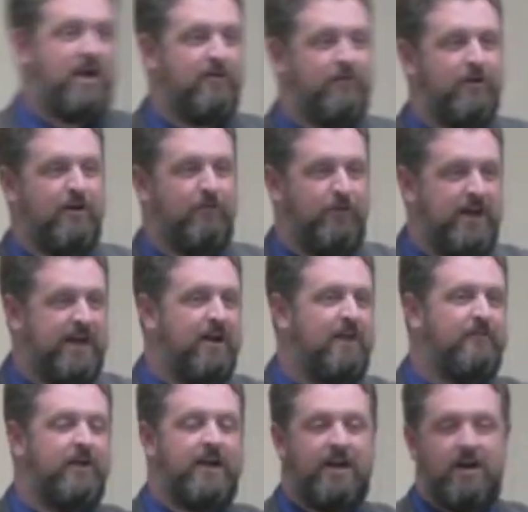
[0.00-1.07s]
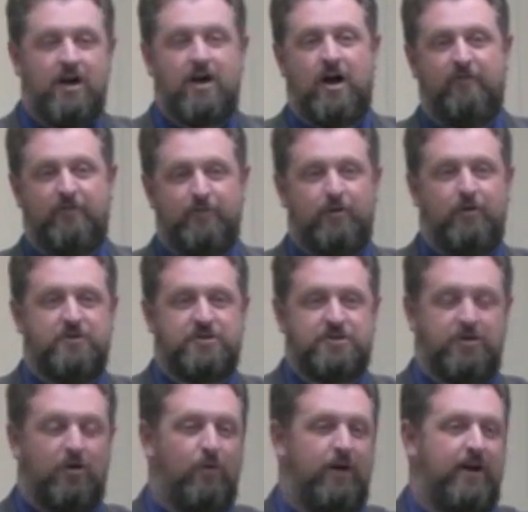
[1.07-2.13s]
ever, if we could ever get uncomfortable with
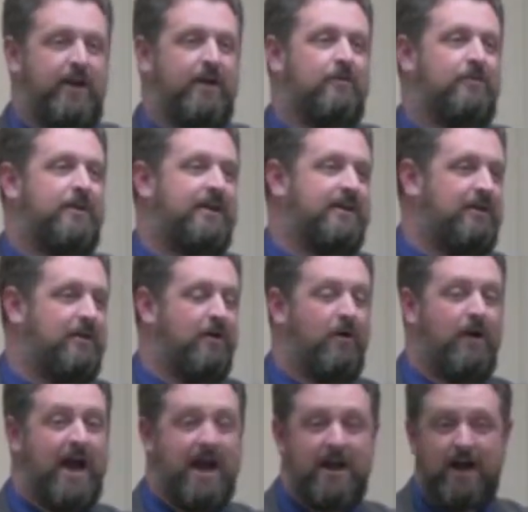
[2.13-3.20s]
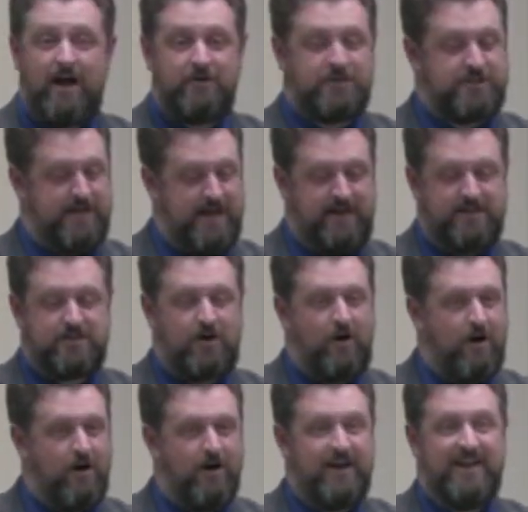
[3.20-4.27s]
soul winning or thinking, you know, and I understand it's
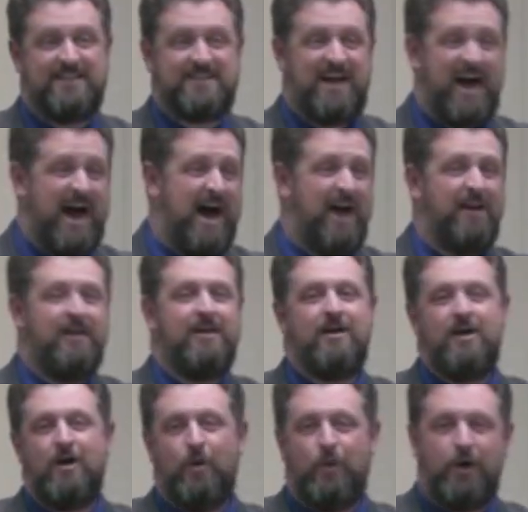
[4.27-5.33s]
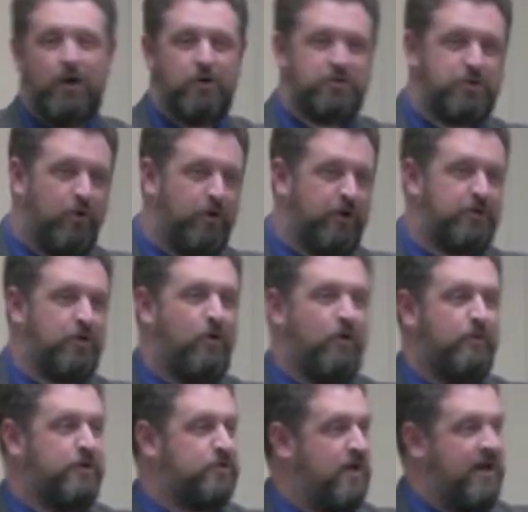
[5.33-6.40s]
hard, it gets hot. We go door to door.
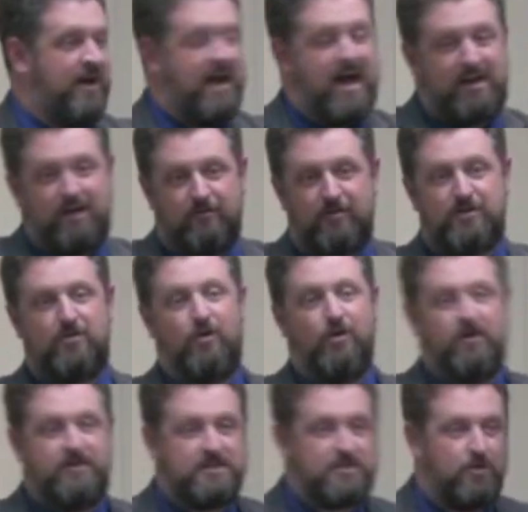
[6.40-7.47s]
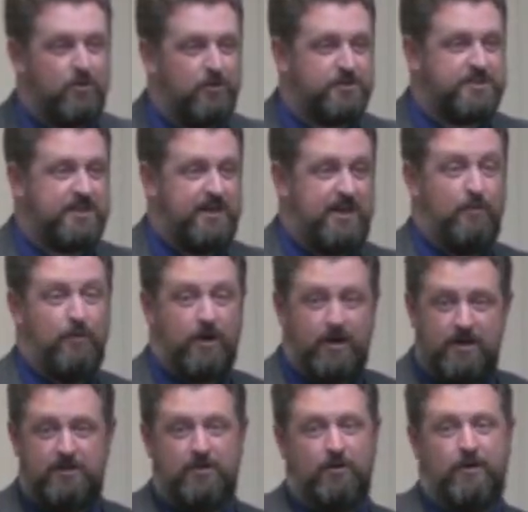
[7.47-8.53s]
We're trying to knock every door in this whole city, and we're
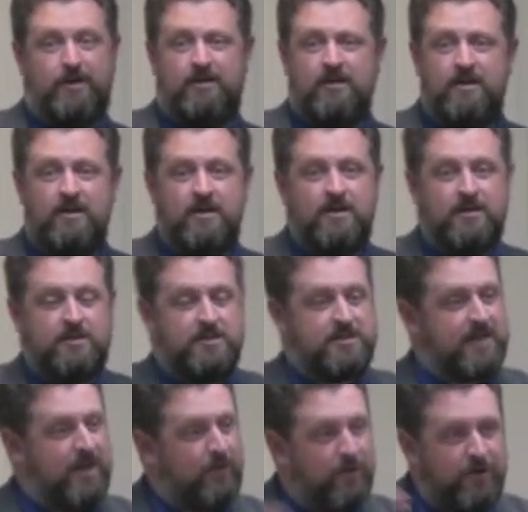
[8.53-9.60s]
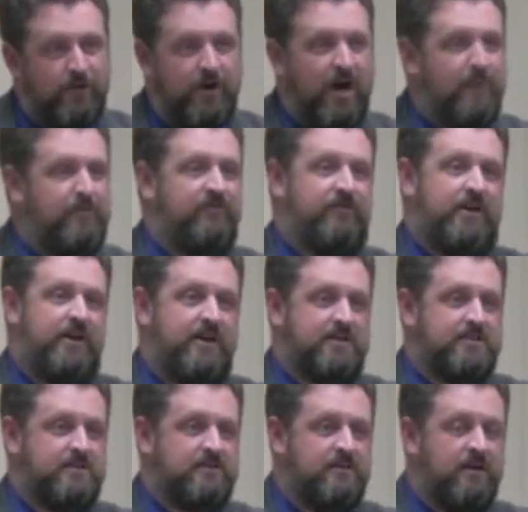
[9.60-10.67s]
going to do it just like we're doing up in
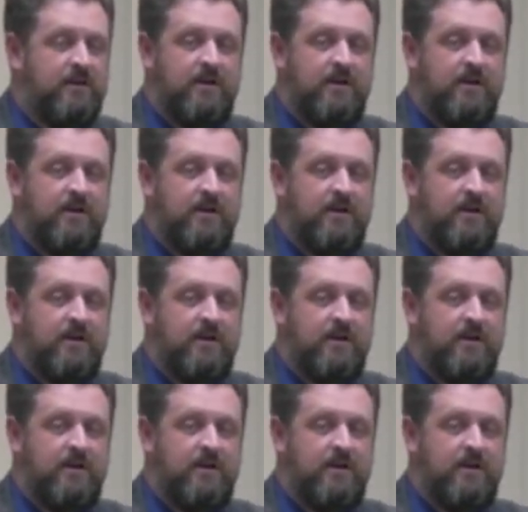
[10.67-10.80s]
Phoenix,